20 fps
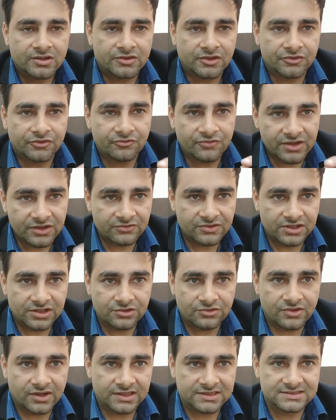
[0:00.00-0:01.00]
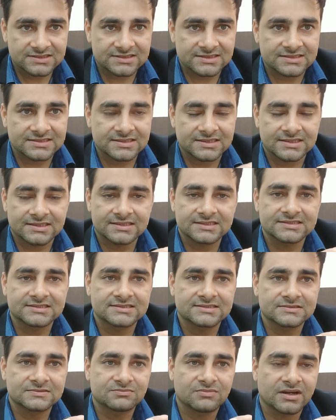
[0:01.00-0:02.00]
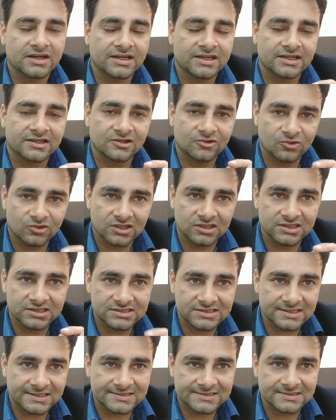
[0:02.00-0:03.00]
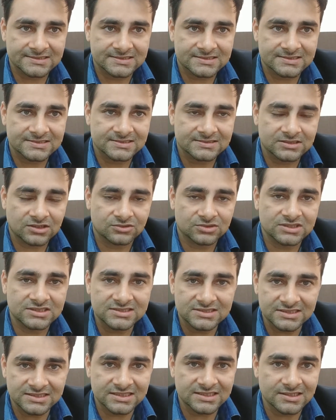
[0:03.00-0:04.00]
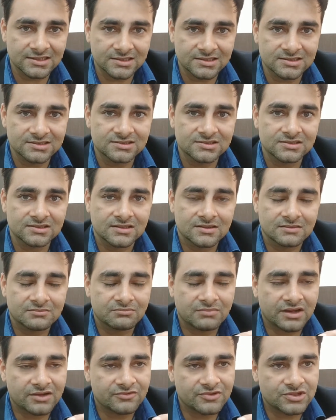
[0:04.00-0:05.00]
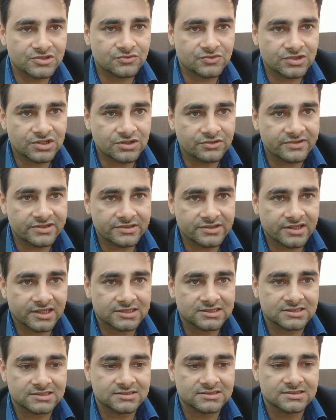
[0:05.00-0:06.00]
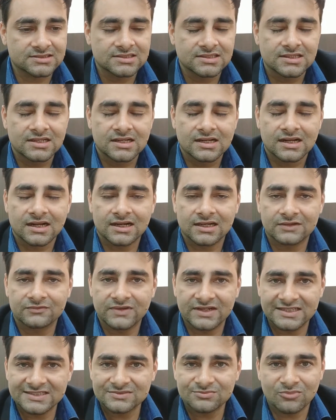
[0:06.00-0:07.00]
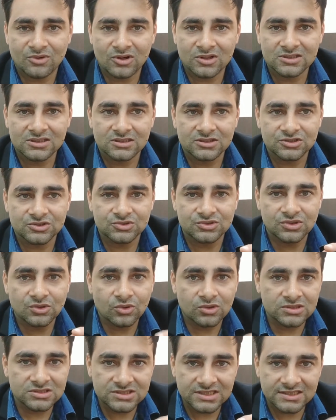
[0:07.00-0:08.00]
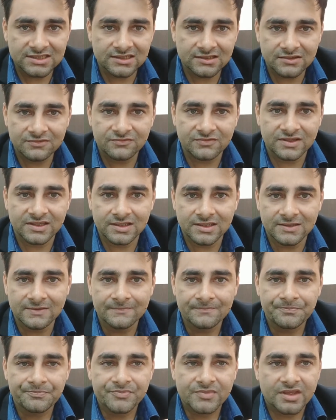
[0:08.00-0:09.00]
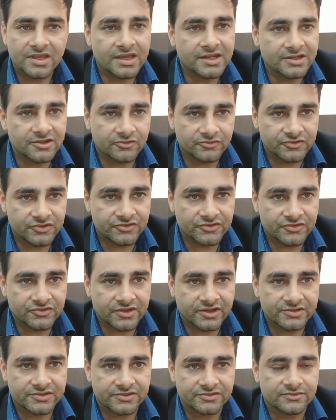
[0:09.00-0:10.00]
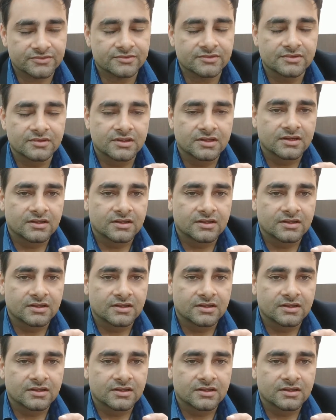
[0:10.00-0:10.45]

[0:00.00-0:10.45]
Now, the way we give anesthesia is by local injections. Now, these needles by which we give injections are very small. You don't generally feel any of these injections.